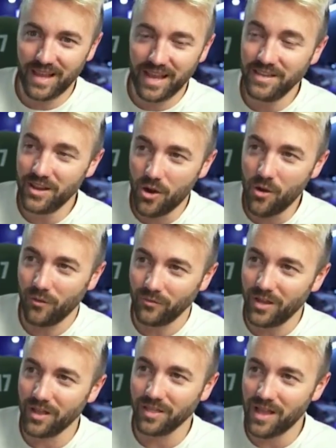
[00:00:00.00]
I
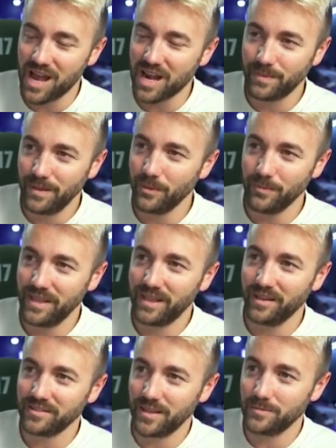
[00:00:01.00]
know a lot of people
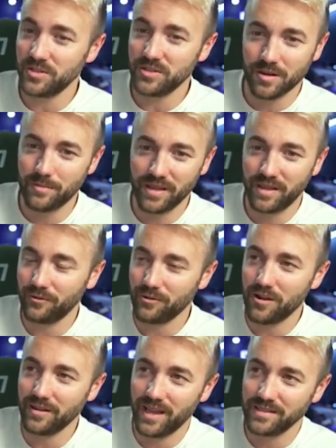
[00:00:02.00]
making assumptions are making
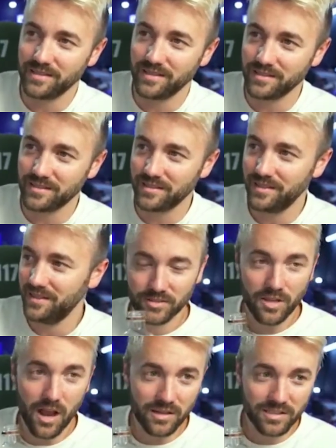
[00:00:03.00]
wrong guesses.
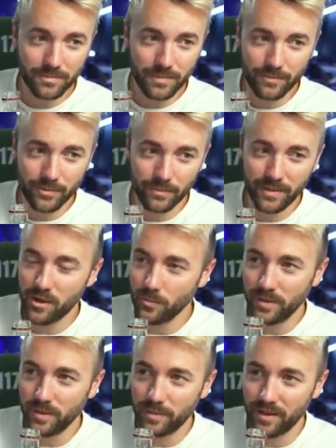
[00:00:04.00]
Talk to people, be
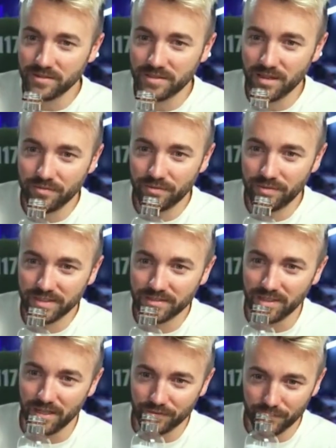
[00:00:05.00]
open about stuff, and fix
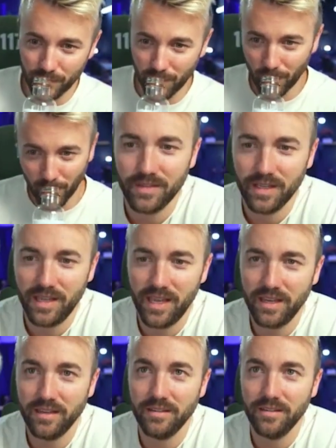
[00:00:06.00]
stuff.
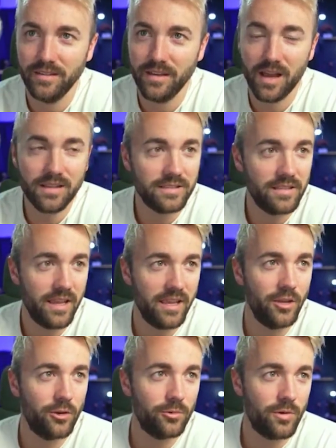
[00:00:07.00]
Again, not
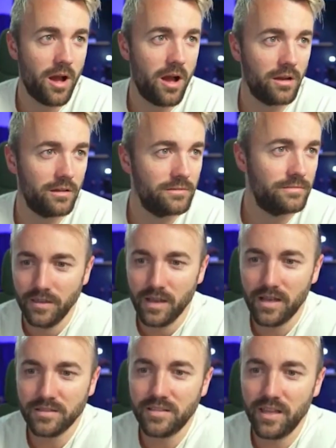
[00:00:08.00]
saying you're wrong.
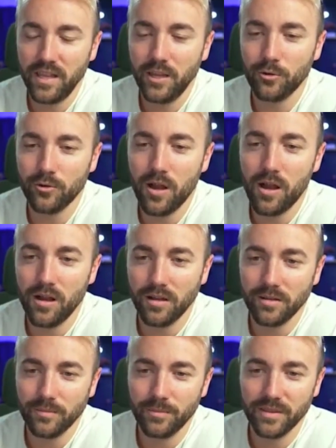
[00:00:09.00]
Not saying you're
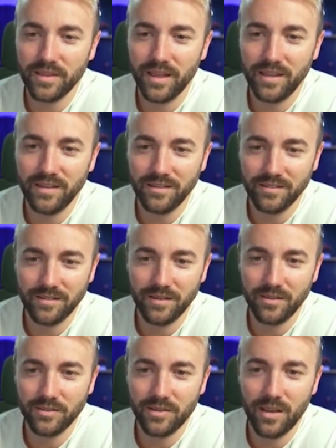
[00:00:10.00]
wrong, but then
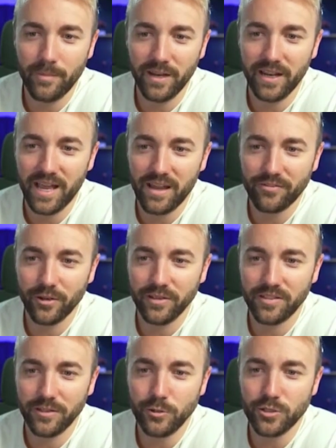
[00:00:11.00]
a minute and a half ago,
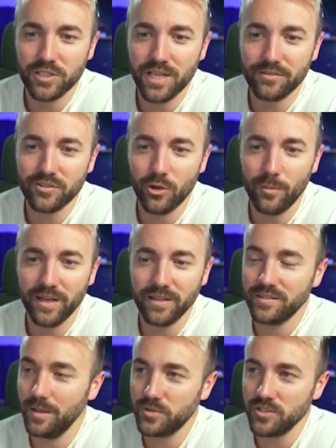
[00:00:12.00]
you said you just have so many
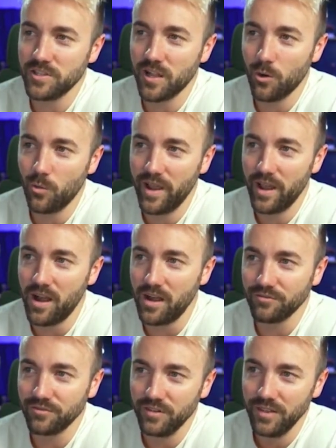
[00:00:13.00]
assumptions that are way
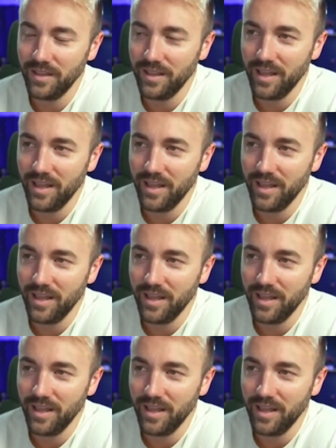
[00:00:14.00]
off.